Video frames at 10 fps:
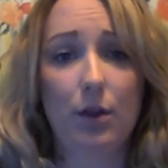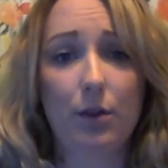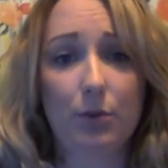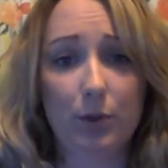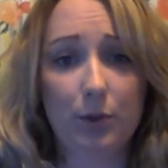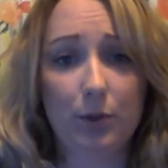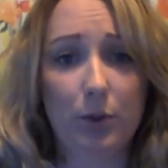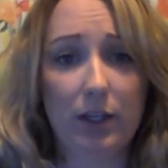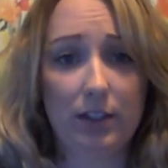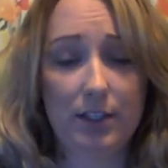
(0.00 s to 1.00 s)

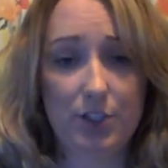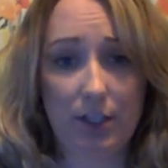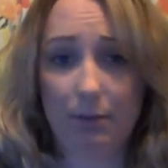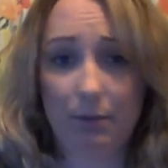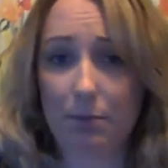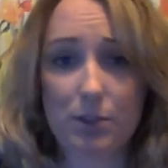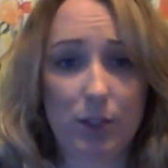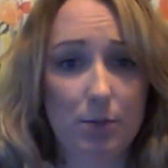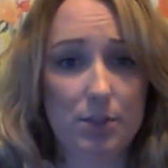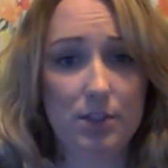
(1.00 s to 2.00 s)
through legitimate
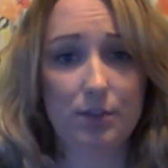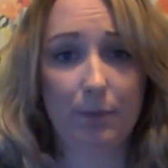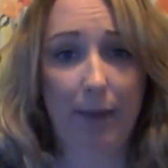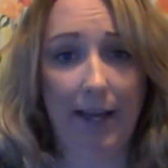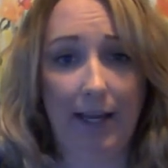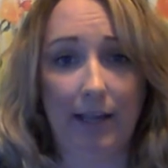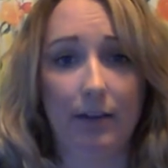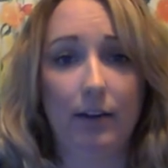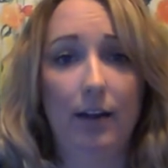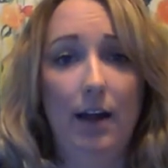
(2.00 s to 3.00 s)
prescriptions for pain,